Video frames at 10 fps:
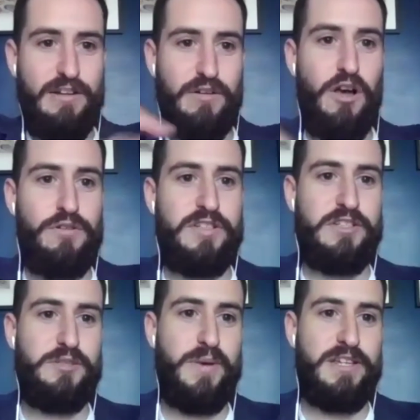little
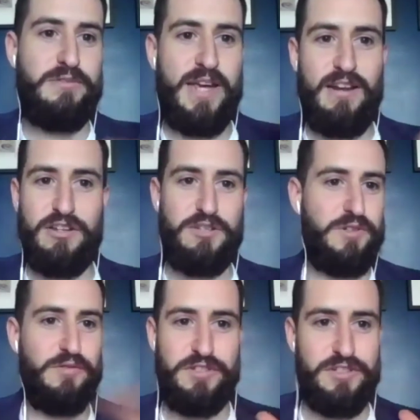hosting space. We had lunch,
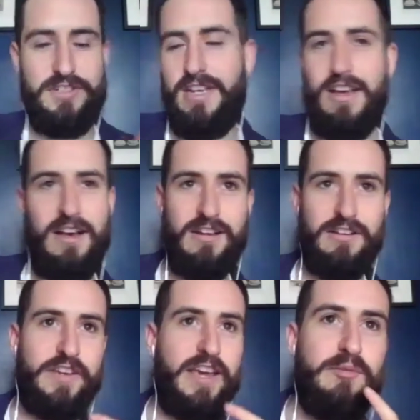which was just
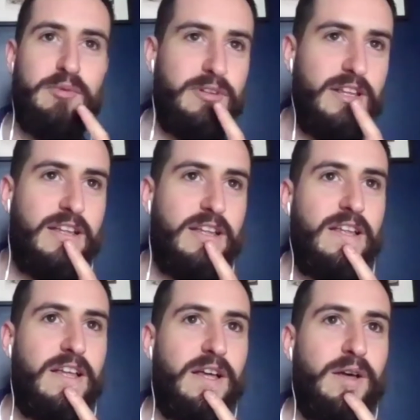unforgettable.
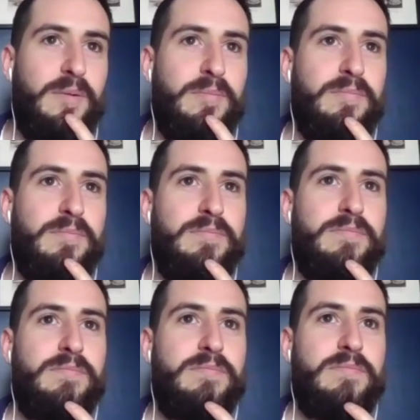And
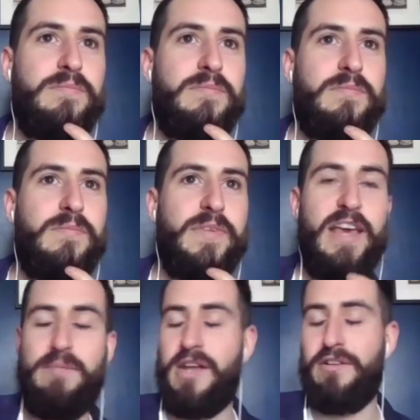
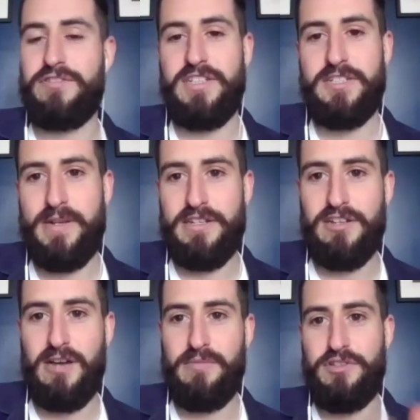obviously spending
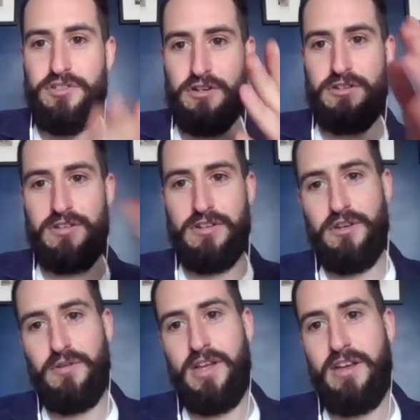time with John,
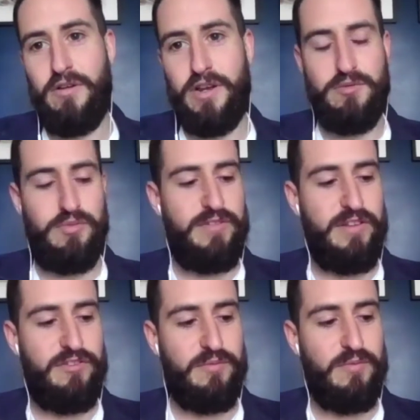who I knew
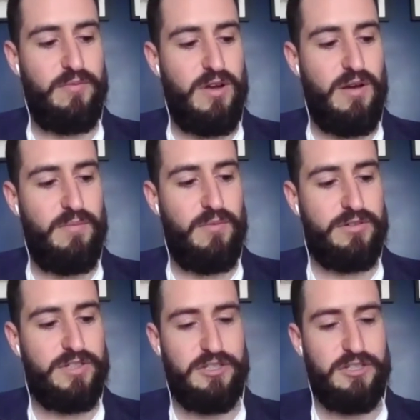briefly from
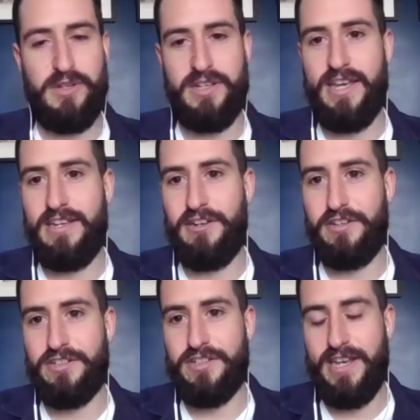World Skills, but
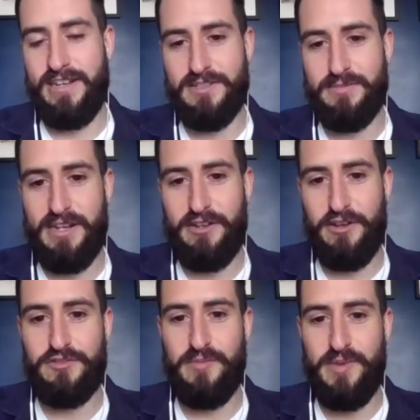getting some
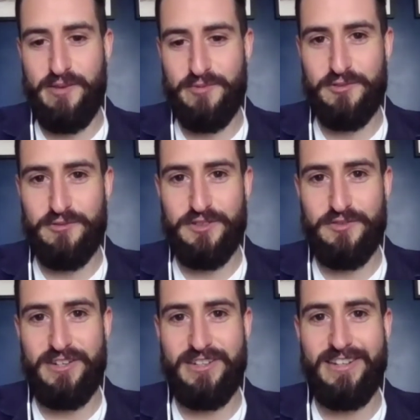anecdotes from him was always
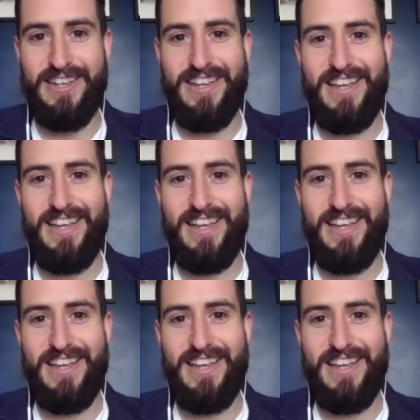fun, and